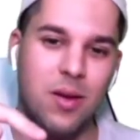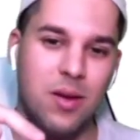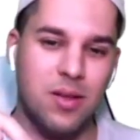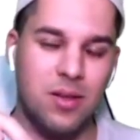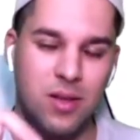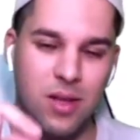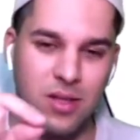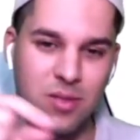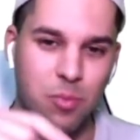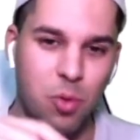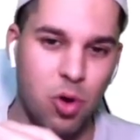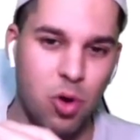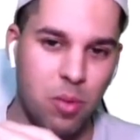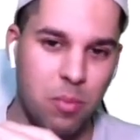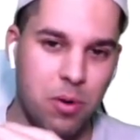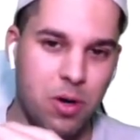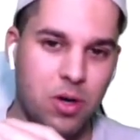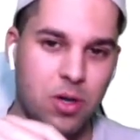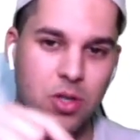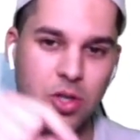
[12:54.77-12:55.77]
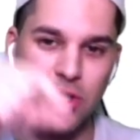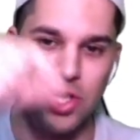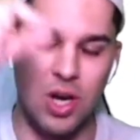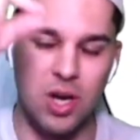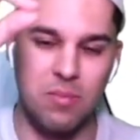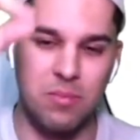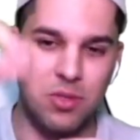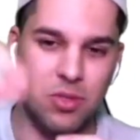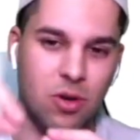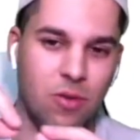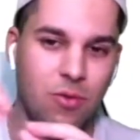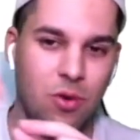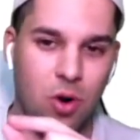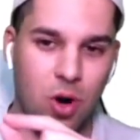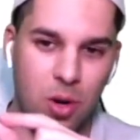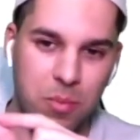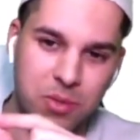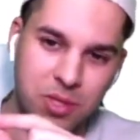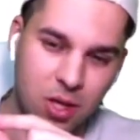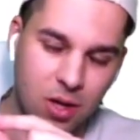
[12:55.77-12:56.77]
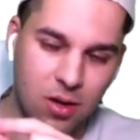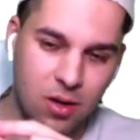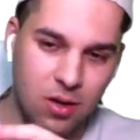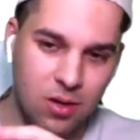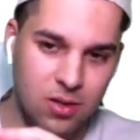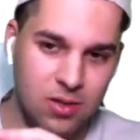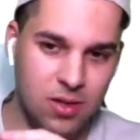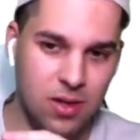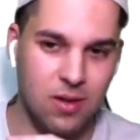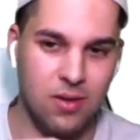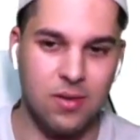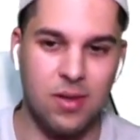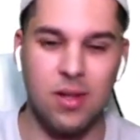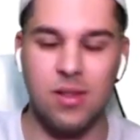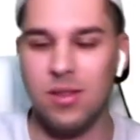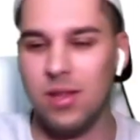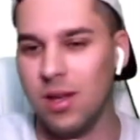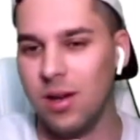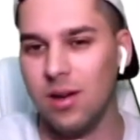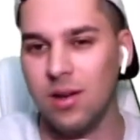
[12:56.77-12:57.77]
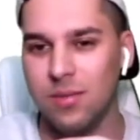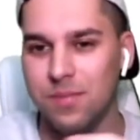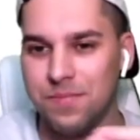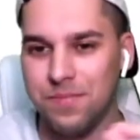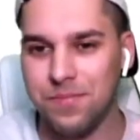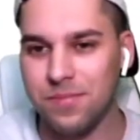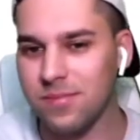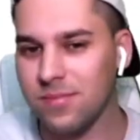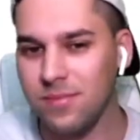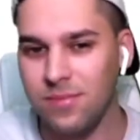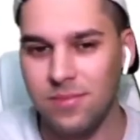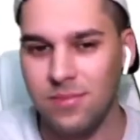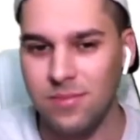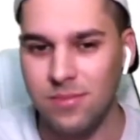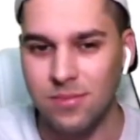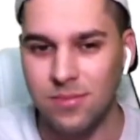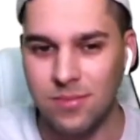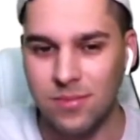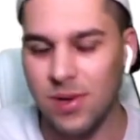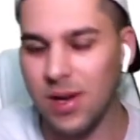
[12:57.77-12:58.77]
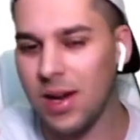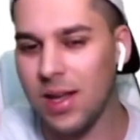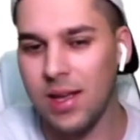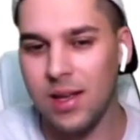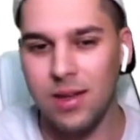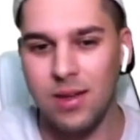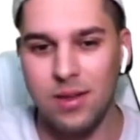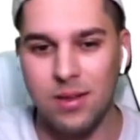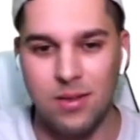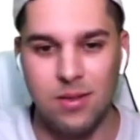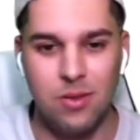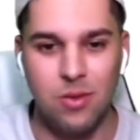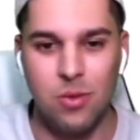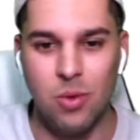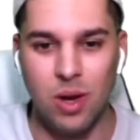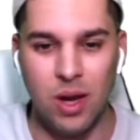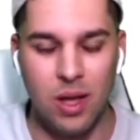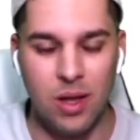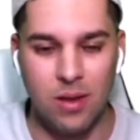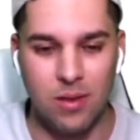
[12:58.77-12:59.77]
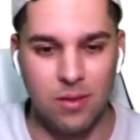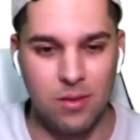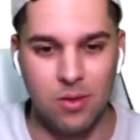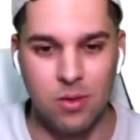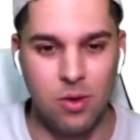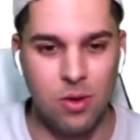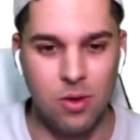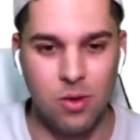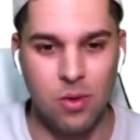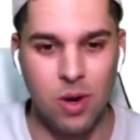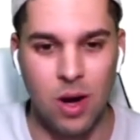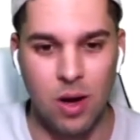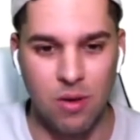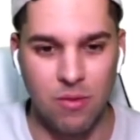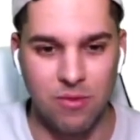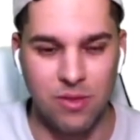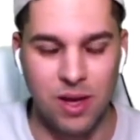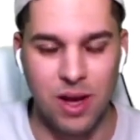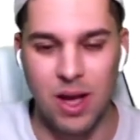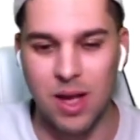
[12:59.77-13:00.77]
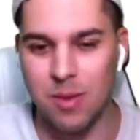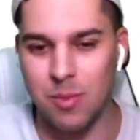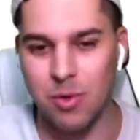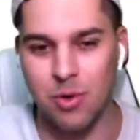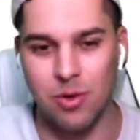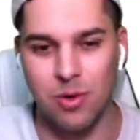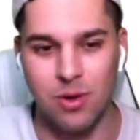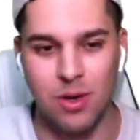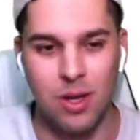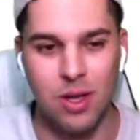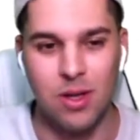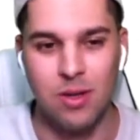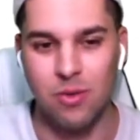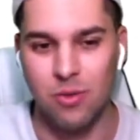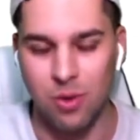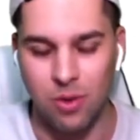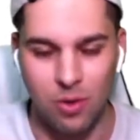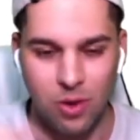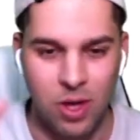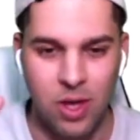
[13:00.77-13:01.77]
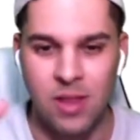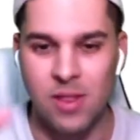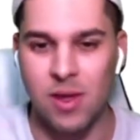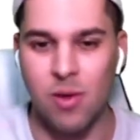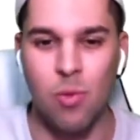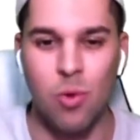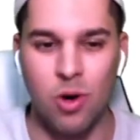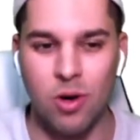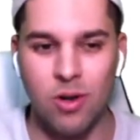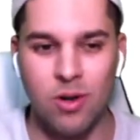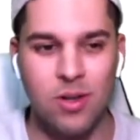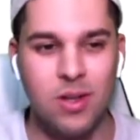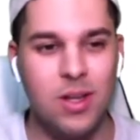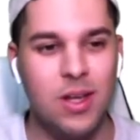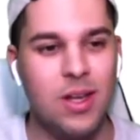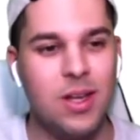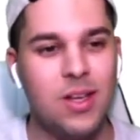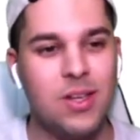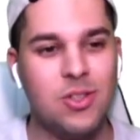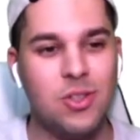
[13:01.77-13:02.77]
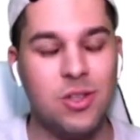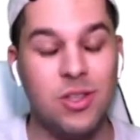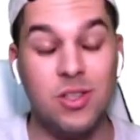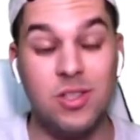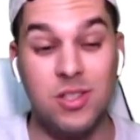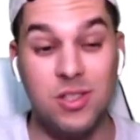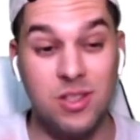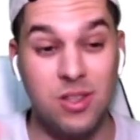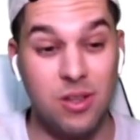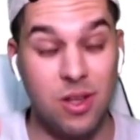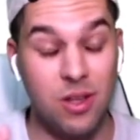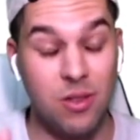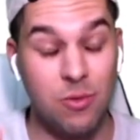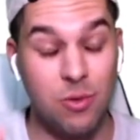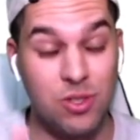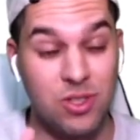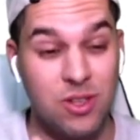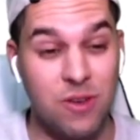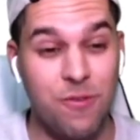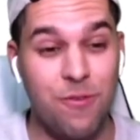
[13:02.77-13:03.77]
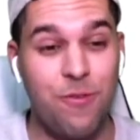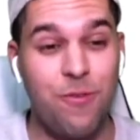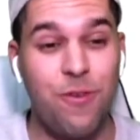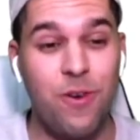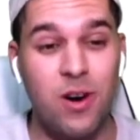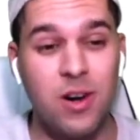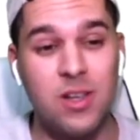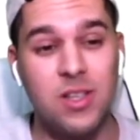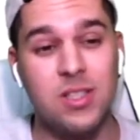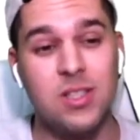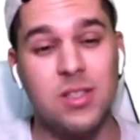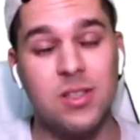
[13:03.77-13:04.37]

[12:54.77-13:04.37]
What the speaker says: small bird jumps over obstacles and until you go out of time or you hit a wall. So that was the first